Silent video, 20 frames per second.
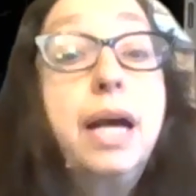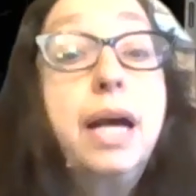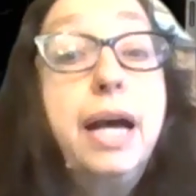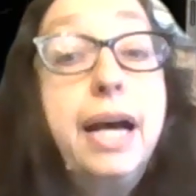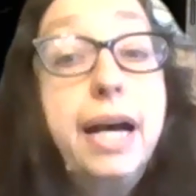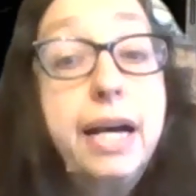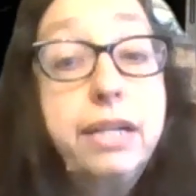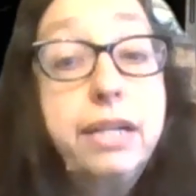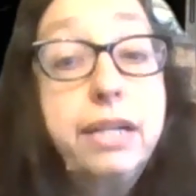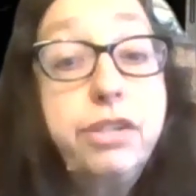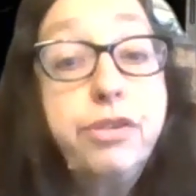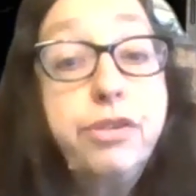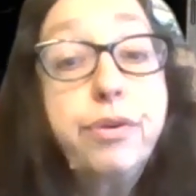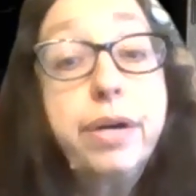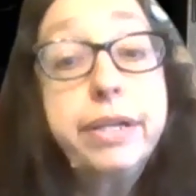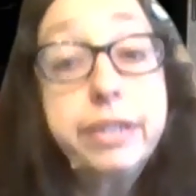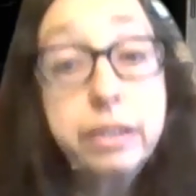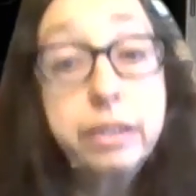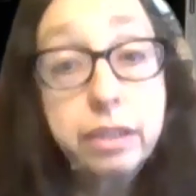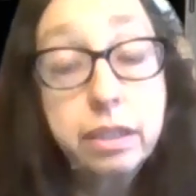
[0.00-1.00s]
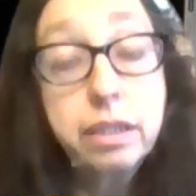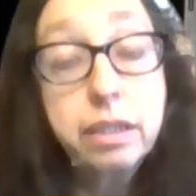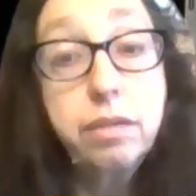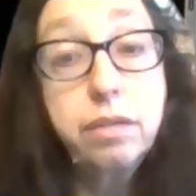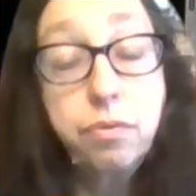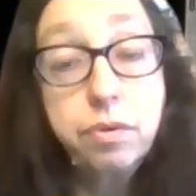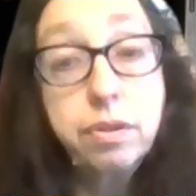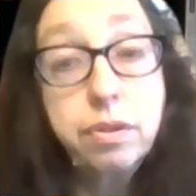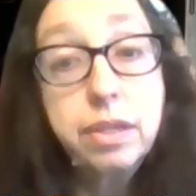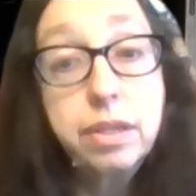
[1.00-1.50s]
and try to look
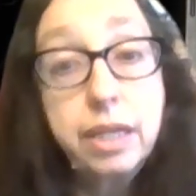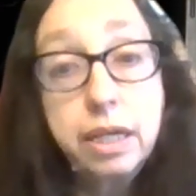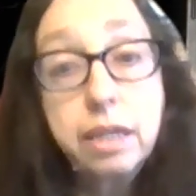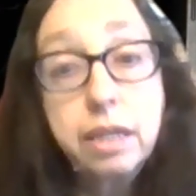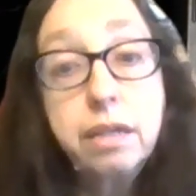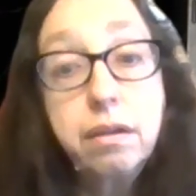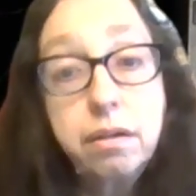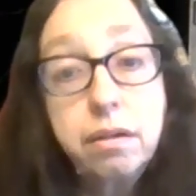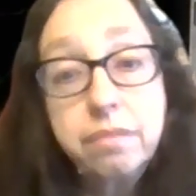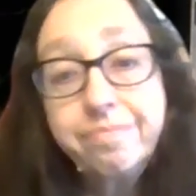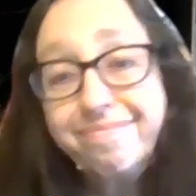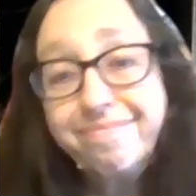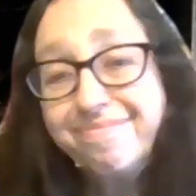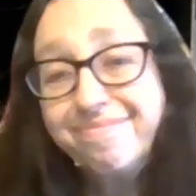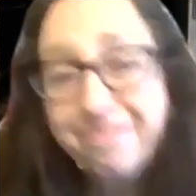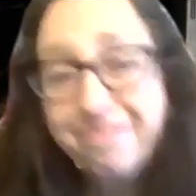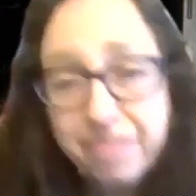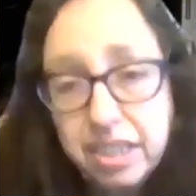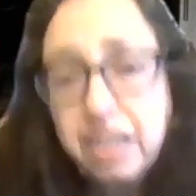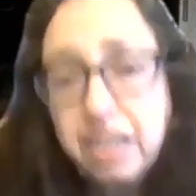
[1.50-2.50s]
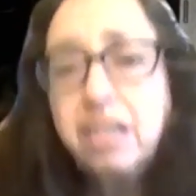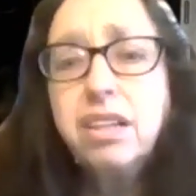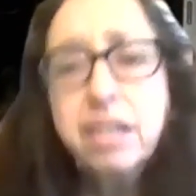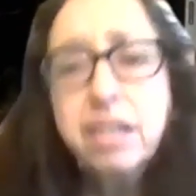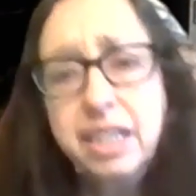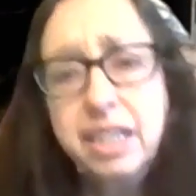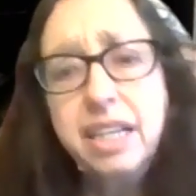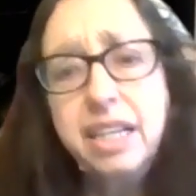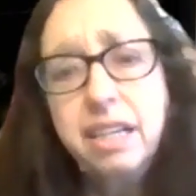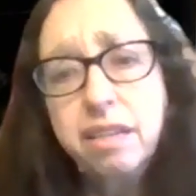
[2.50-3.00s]
the